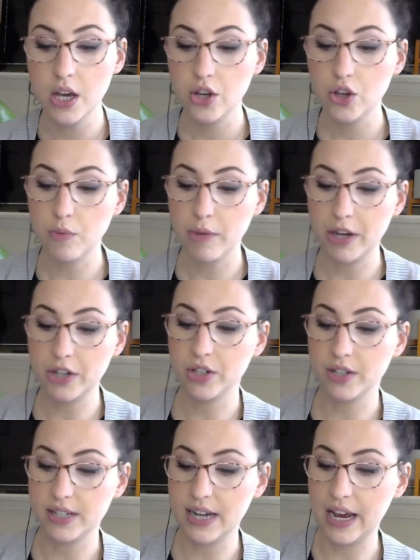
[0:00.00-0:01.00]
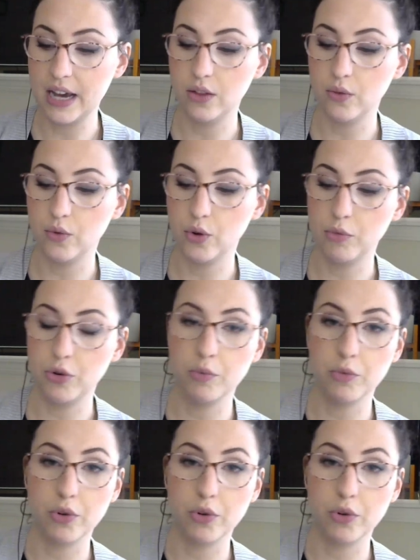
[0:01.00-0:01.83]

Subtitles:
You might just add the Roman numeral